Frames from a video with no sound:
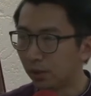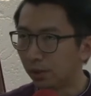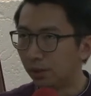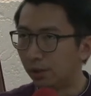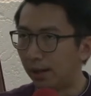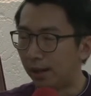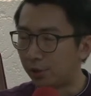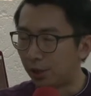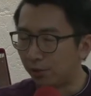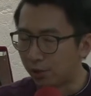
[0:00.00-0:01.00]
the
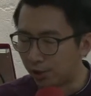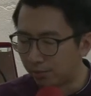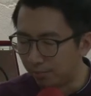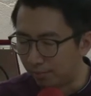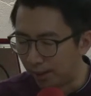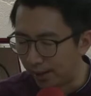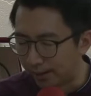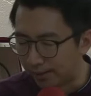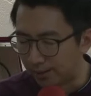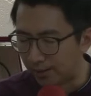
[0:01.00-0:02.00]
generation
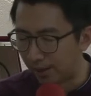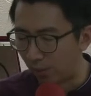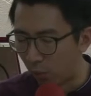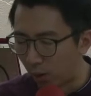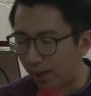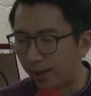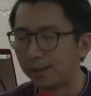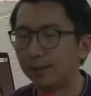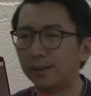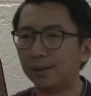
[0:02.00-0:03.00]
X and Y,
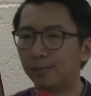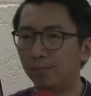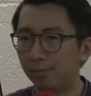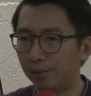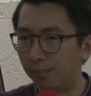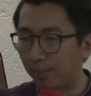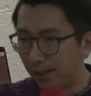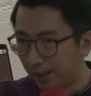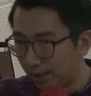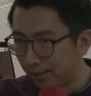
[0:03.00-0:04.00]
the
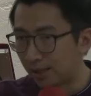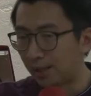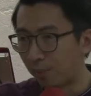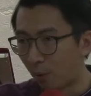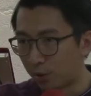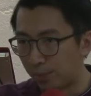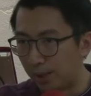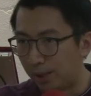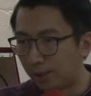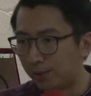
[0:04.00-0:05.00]
millennials and the
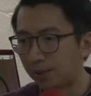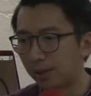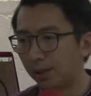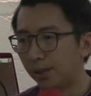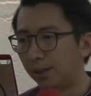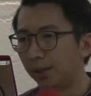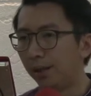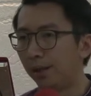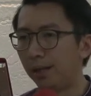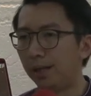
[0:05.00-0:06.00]
post-millennials,
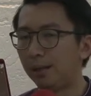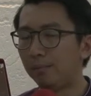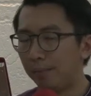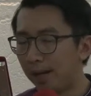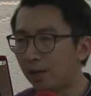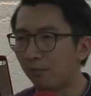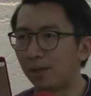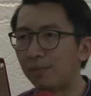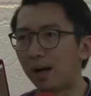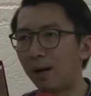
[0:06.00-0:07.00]
many of
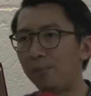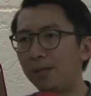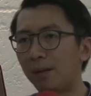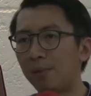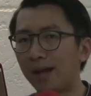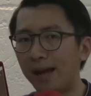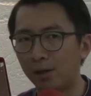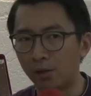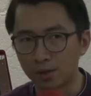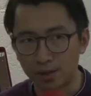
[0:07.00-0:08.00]
them are becoming
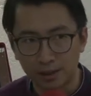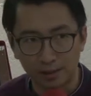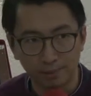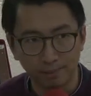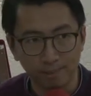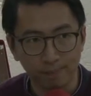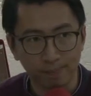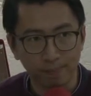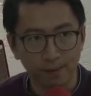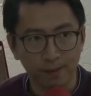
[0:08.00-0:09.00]
agnostic
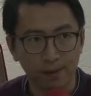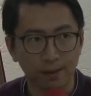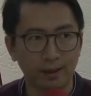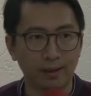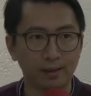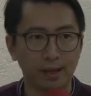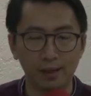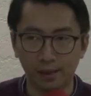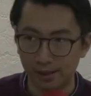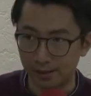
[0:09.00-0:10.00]
and
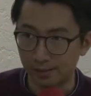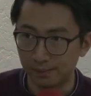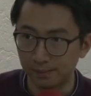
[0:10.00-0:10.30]
atheists